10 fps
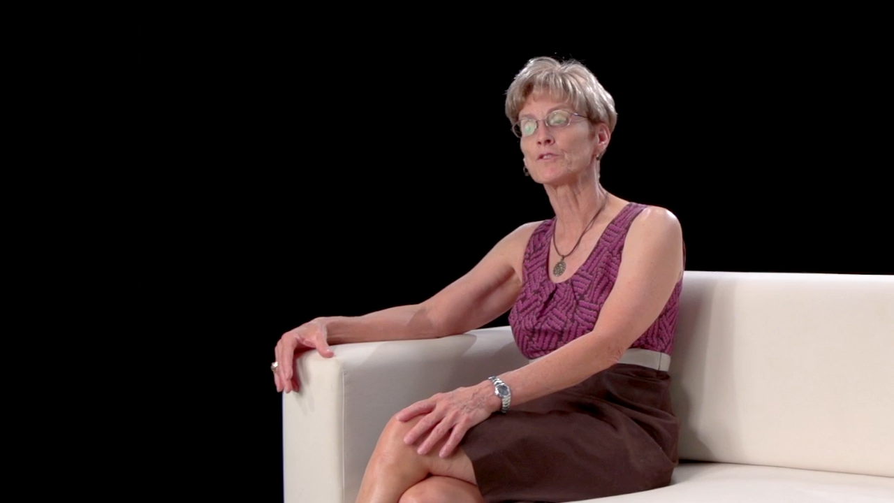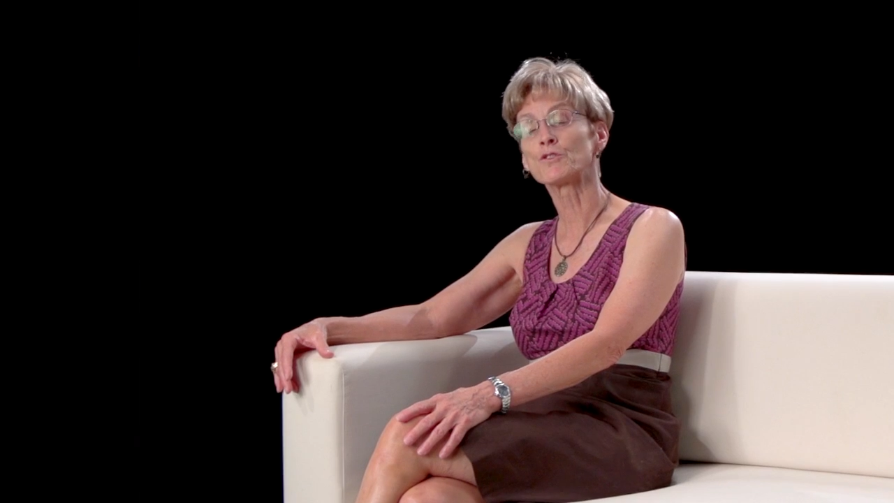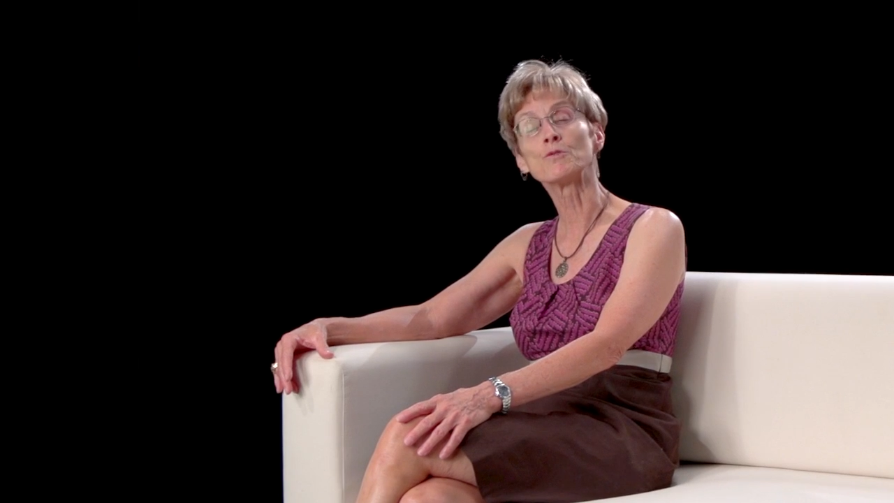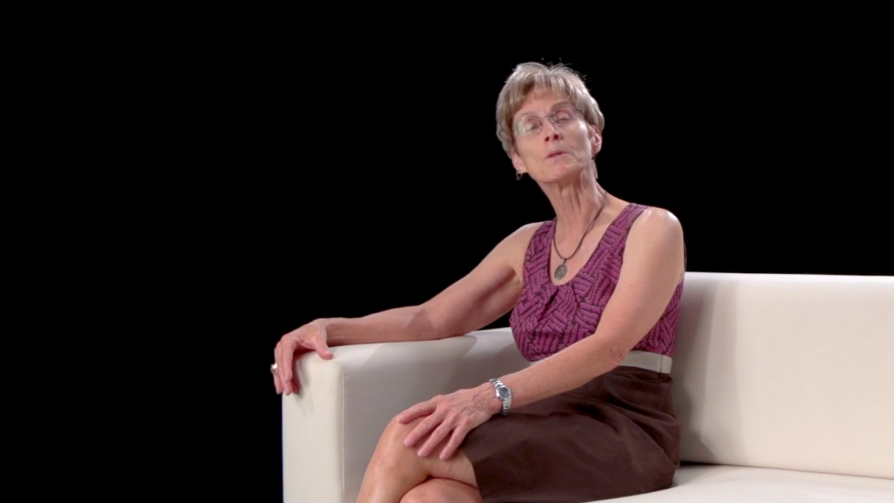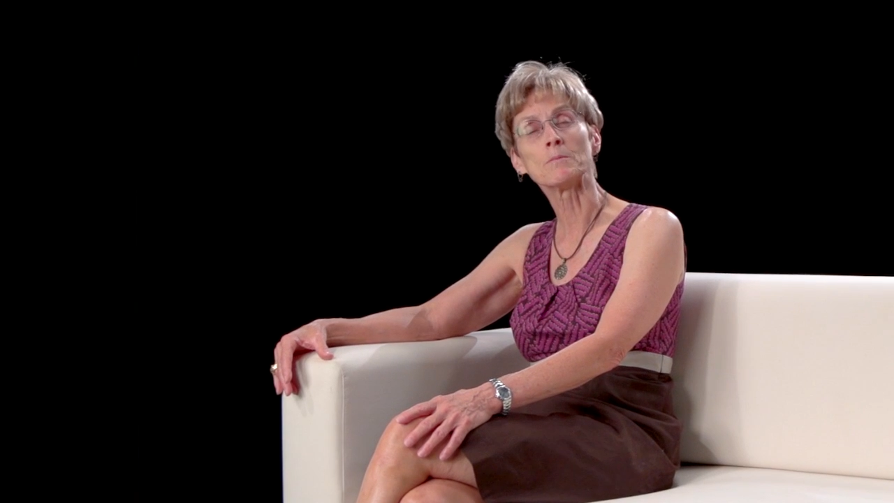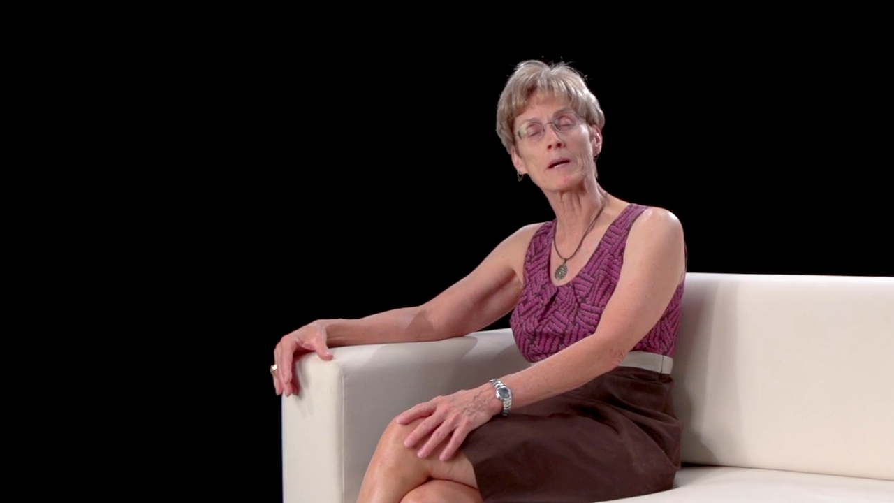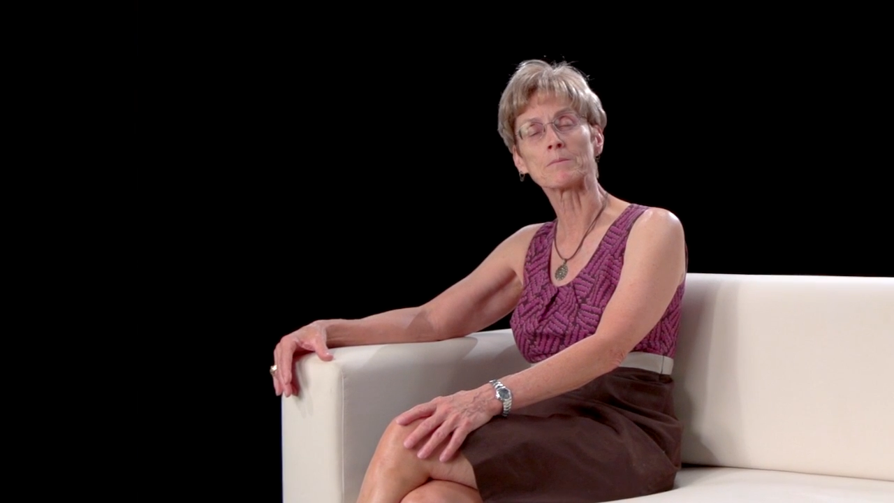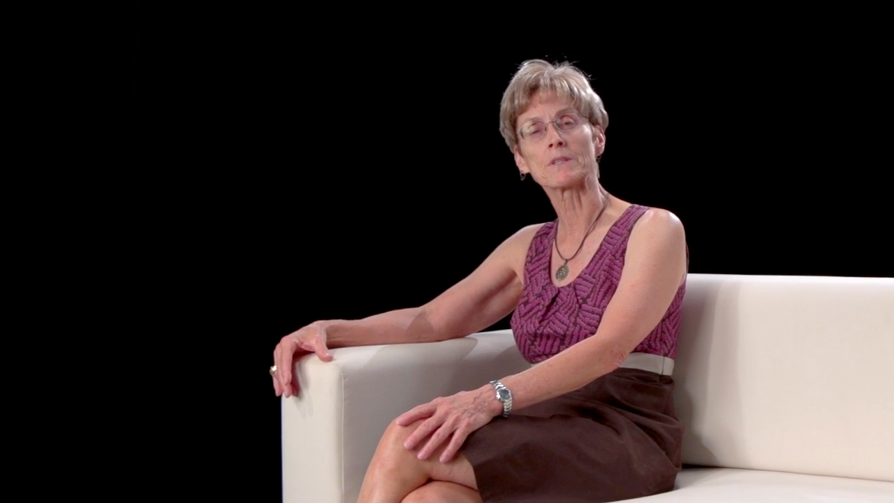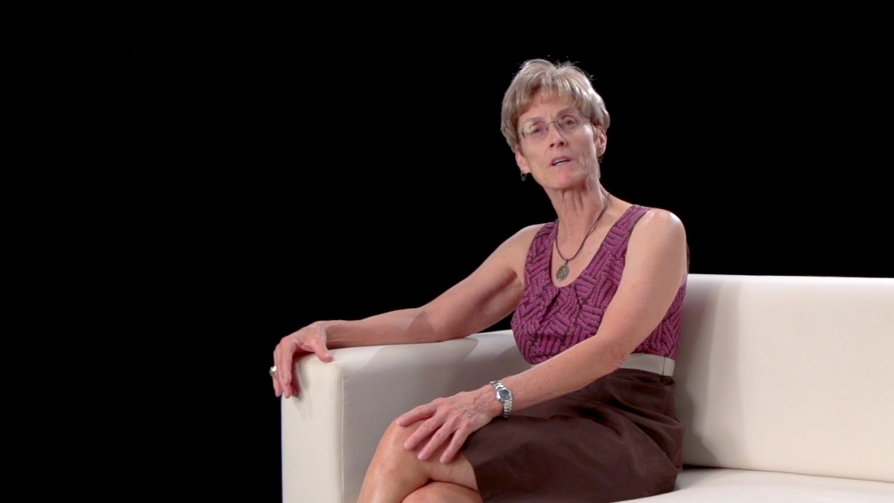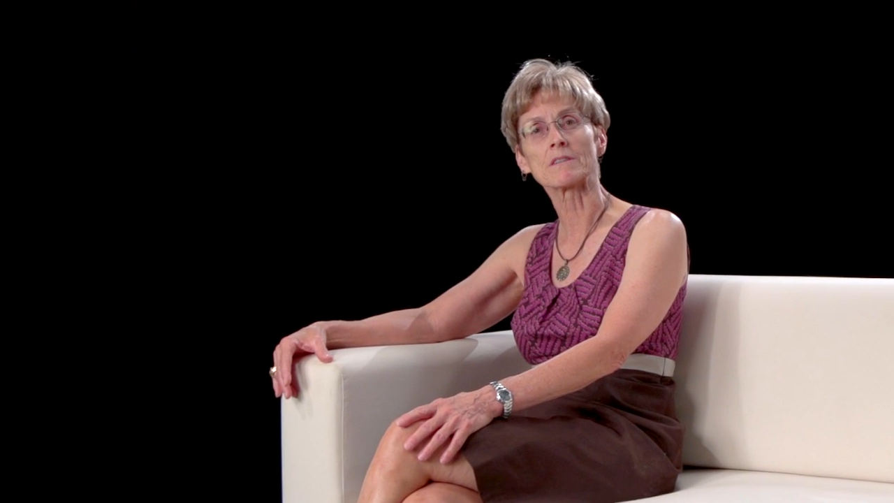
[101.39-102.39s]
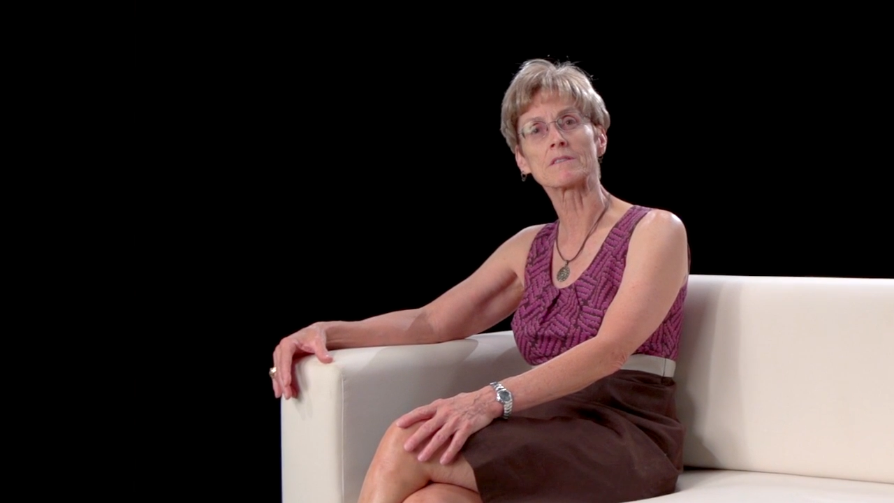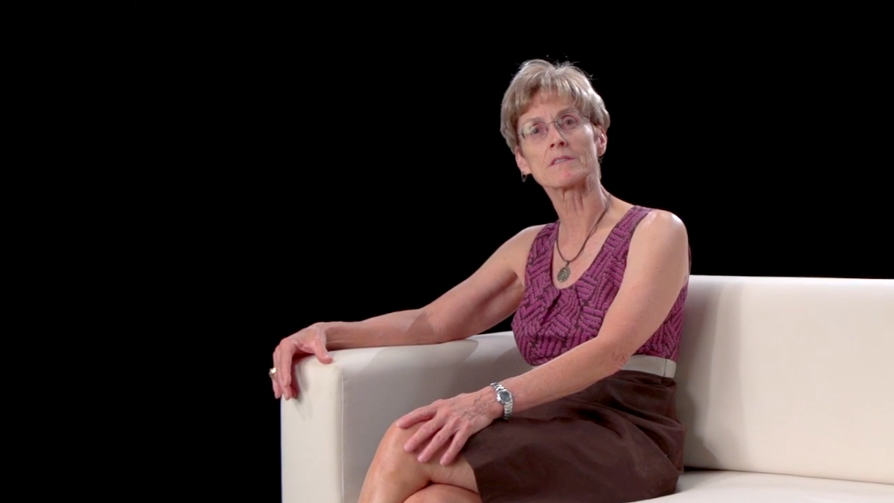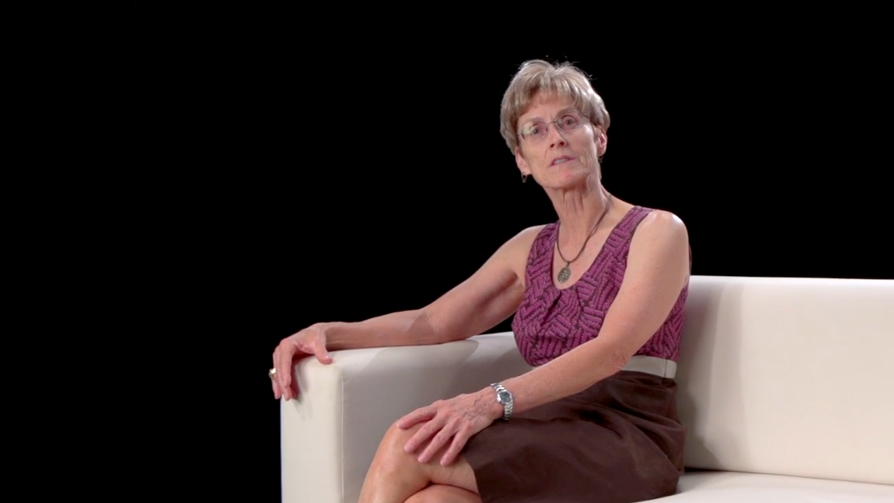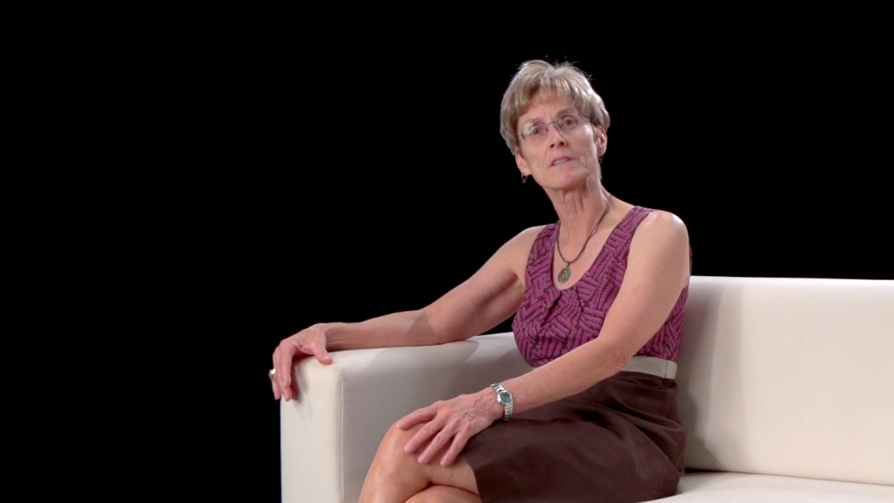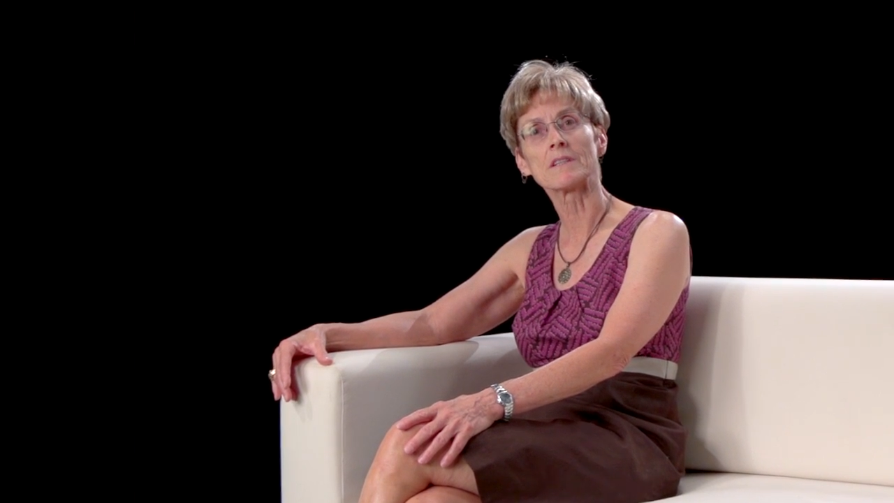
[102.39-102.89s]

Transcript: to be baptized.